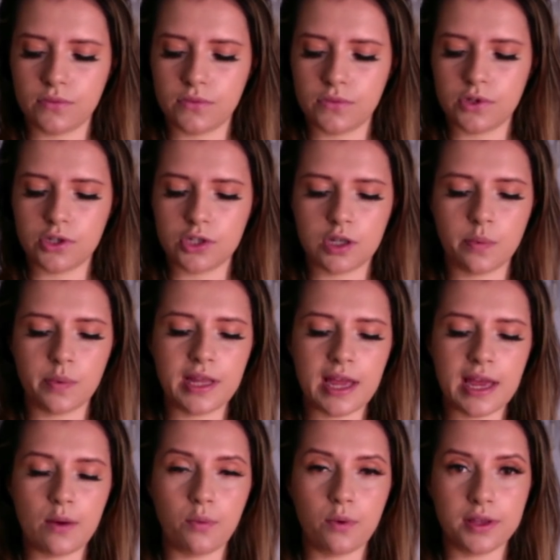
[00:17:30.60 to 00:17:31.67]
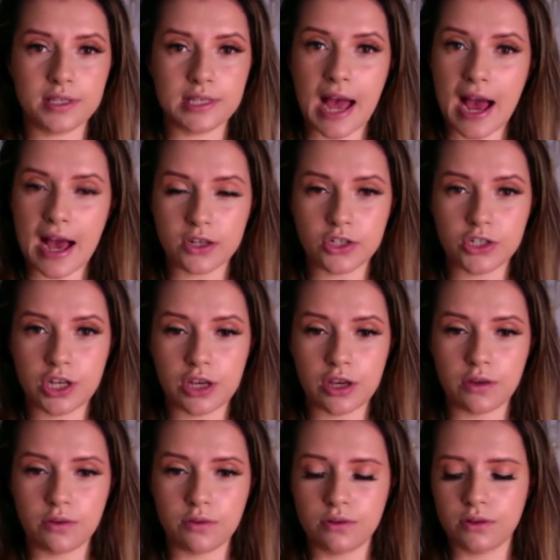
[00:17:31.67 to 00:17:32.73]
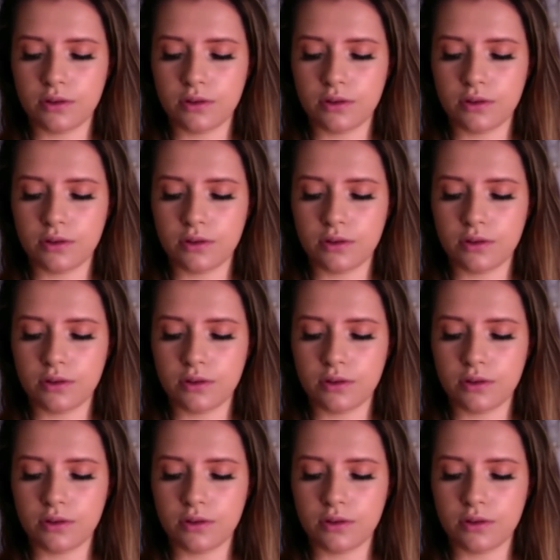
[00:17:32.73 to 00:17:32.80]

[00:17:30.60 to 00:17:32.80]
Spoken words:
someone here wants to ask you